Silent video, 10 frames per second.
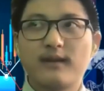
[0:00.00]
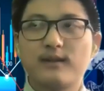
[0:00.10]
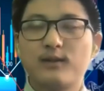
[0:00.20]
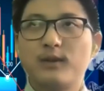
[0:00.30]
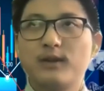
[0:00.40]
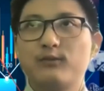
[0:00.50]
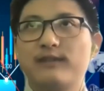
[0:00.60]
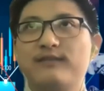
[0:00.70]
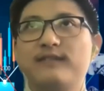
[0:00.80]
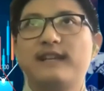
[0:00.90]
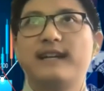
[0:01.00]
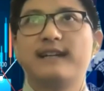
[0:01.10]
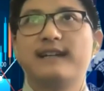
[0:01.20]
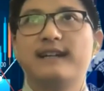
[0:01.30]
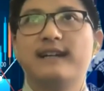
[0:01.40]
the one red
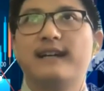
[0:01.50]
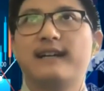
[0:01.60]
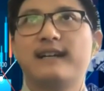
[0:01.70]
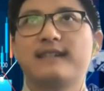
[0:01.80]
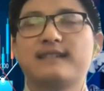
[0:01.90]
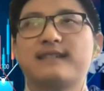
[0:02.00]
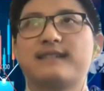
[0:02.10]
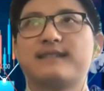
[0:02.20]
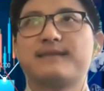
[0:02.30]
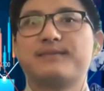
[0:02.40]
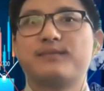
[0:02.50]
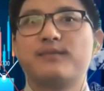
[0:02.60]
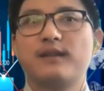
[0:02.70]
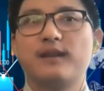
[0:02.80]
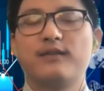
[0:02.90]
flag, I guess
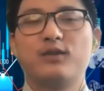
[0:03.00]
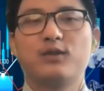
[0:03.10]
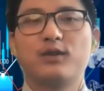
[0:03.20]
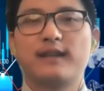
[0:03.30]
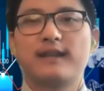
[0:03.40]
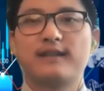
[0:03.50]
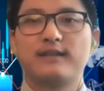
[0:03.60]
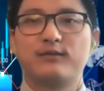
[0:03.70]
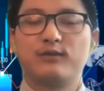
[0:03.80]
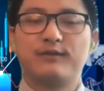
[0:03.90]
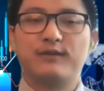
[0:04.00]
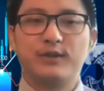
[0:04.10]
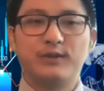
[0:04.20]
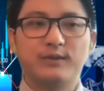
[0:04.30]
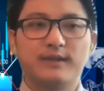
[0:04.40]
if you look at
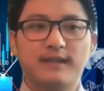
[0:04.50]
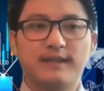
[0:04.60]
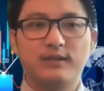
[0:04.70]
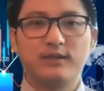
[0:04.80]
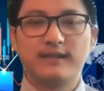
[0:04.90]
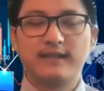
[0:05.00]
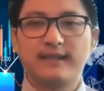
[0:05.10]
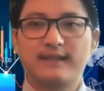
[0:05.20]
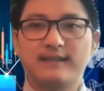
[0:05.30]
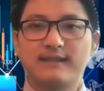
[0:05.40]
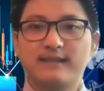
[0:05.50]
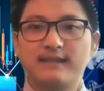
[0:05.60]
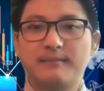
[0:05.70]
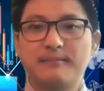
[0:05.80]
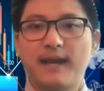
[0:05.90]
reviews and you see a
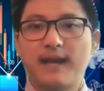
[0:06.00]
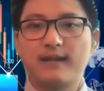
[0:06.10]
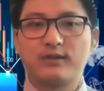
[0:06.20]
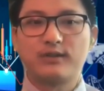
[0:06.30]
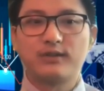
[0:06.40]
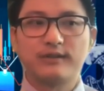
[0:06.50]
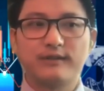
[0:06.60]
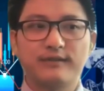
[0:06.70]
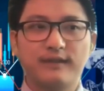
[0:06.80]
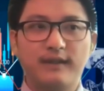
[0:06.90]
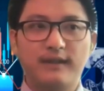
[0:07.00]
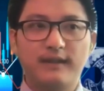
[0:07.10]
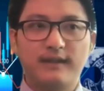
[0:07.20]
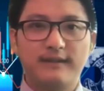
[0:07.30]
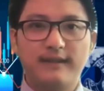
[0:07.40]
consistent pattern of
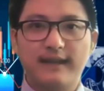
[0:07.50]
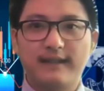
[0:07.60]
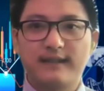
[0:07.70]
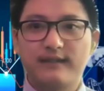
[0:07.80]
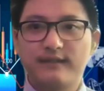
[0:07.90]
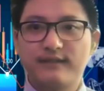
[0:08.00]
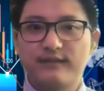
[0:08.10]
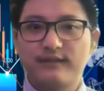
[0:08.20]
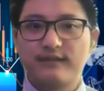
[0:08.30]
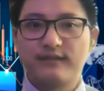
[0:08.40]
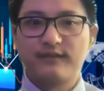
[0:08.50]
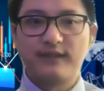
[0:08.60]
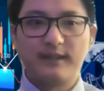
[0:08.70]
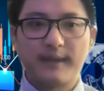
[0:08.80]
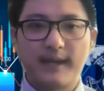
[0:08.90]
negative
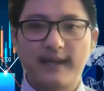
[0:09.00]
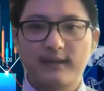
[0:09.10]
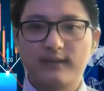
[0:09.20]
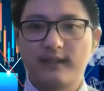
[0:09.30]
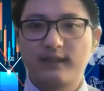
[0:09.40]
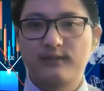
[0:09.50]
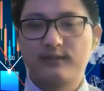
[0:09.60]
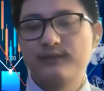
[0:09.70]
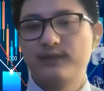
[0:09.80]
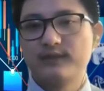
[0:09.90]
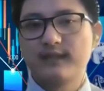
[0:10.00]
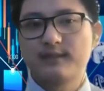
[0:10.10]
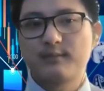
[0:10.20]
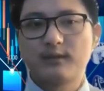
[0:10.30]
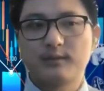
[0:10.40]
feedback or negative reviews, that's
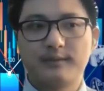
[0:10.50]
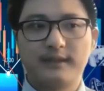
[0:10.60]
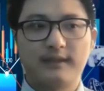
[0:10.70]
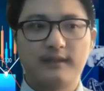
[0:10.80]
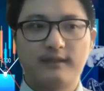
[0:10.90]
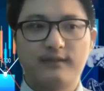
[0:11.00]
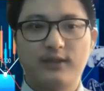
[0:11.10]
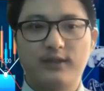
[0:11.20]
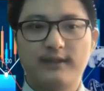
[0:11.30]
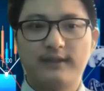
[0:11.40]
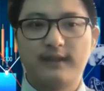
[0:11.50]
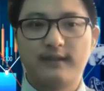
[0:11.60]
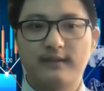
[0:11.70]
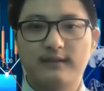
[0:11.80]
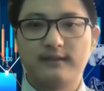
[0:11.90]
probably a very
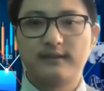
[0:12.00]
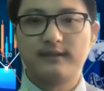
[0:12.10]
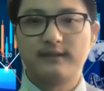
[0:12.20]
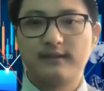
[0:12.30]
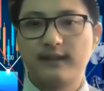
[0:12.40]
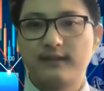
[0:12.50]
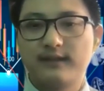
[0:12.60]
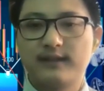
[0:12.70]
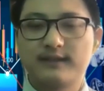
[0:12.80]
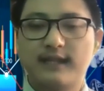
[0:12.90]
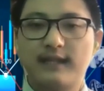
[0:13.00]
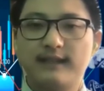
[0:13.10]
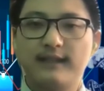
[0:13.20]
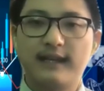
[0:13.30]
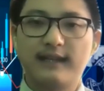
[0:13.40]
telltale
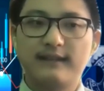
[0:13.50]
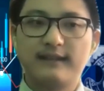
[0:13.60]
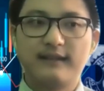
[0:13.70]
sign that,